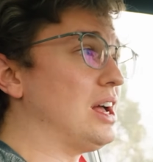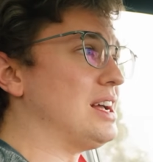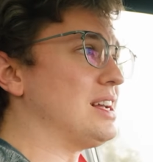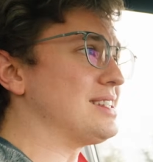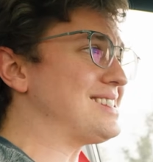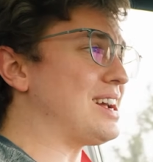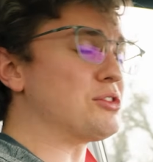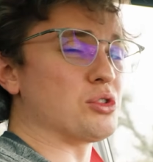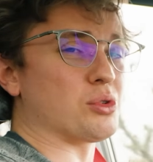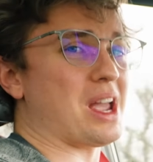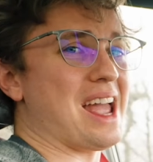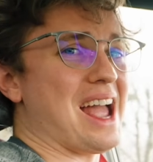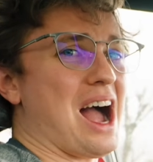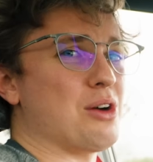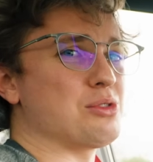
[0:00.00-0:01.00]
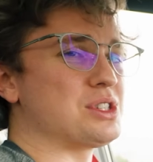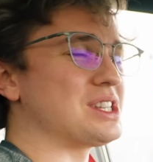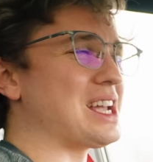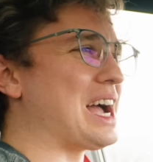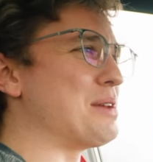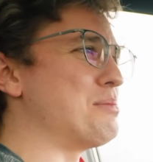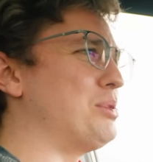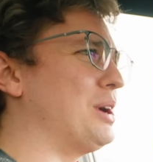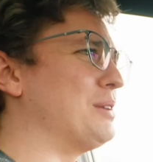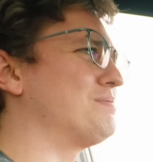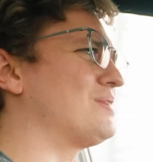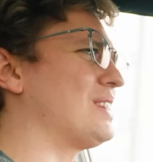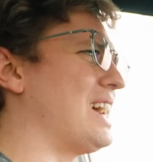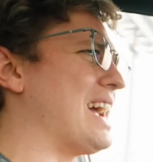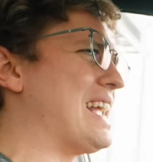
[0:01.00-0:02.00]
It sounds okay outside, but
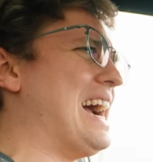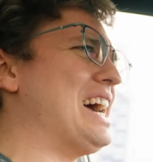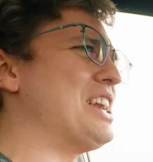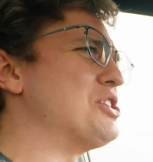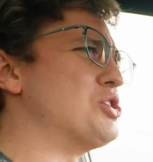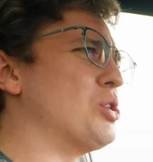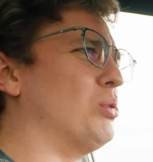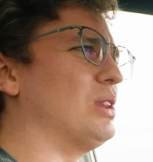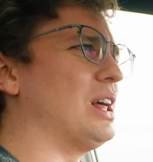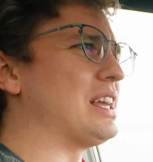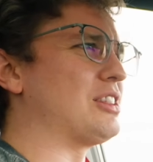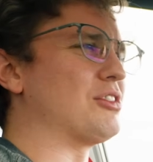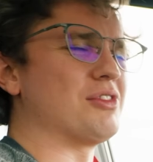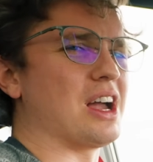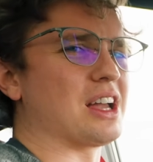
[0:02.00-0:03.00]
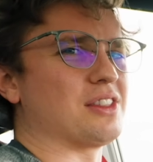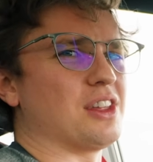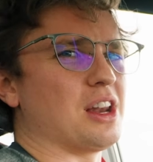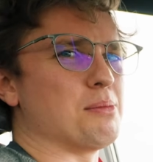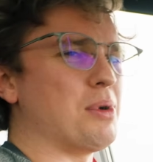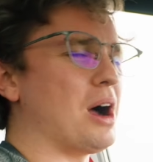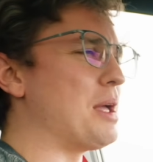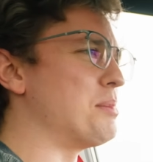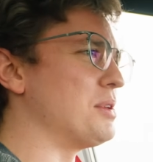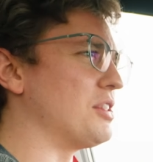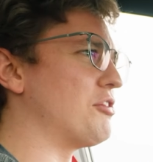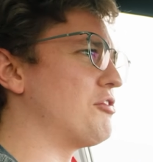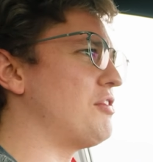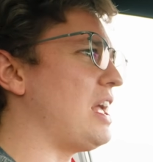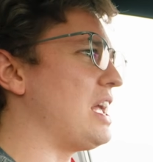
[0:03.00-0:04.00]
I kind of don't like the fact that they pipe in
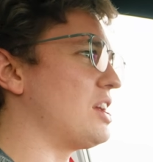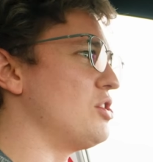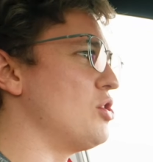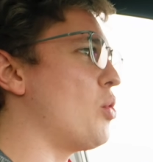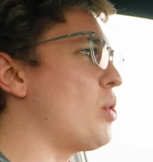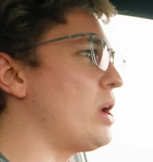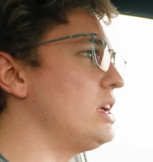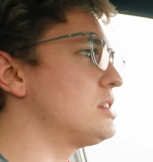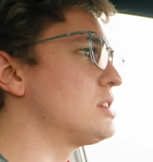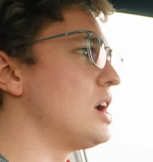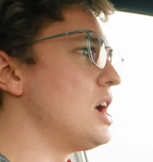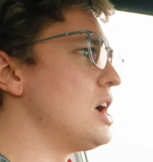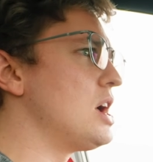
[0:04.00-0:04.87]
the fake noise.